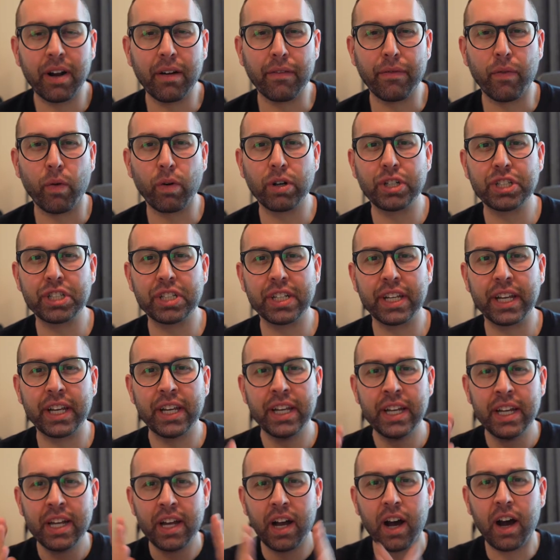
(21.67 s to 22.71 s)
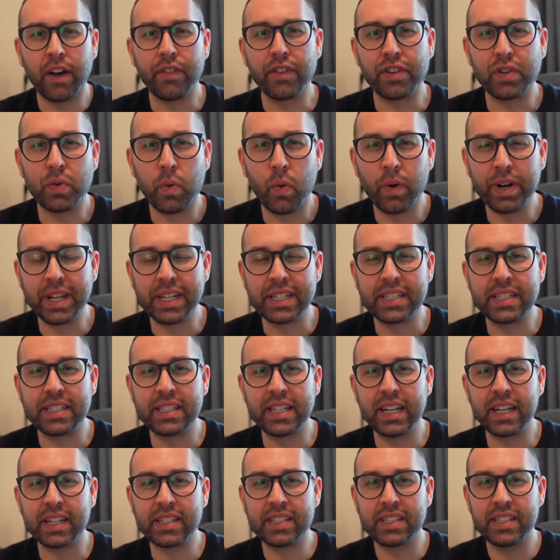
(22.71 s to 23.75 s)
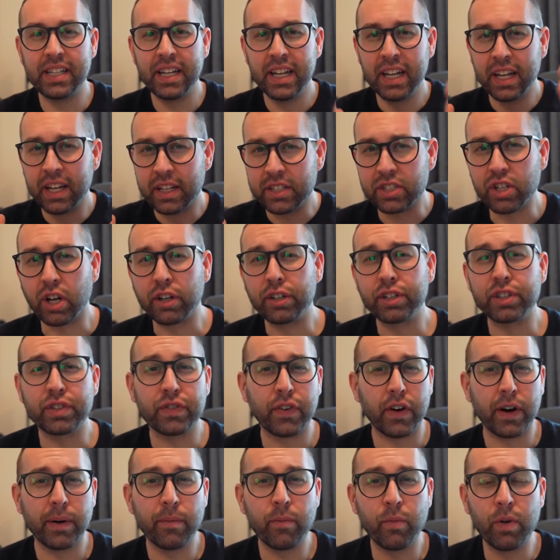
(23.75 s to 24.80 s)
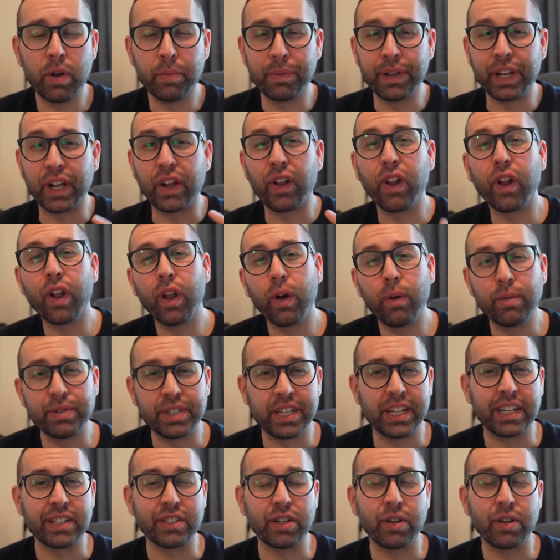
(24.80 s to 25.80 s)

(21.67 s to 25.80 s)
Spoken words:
Unfortunately, on the 26th, Saunders Farm will be closing.